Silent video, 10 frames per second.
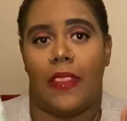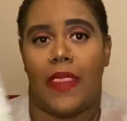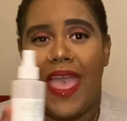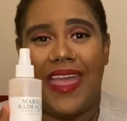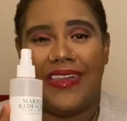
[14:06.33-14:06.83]
I
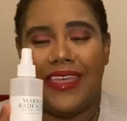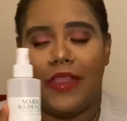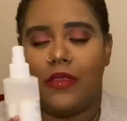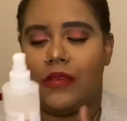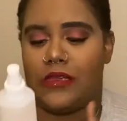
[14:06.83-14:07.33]
had to get
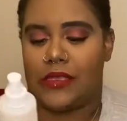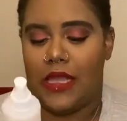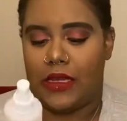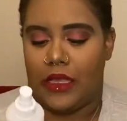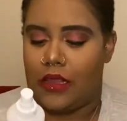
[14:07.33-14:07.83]
it. I just had
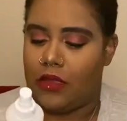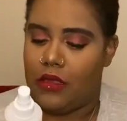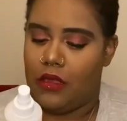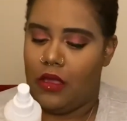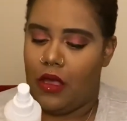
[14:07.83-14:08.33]
to get it.
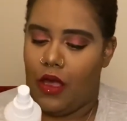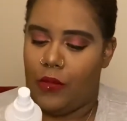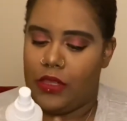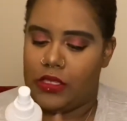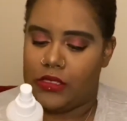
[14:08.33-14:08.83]
But
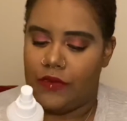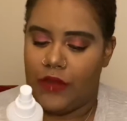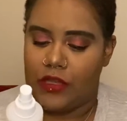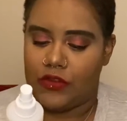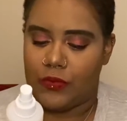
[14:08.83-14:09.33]
this is the
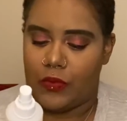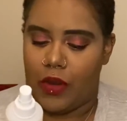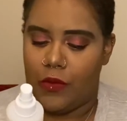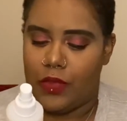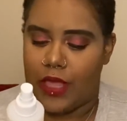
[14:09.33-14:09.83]
facial spray with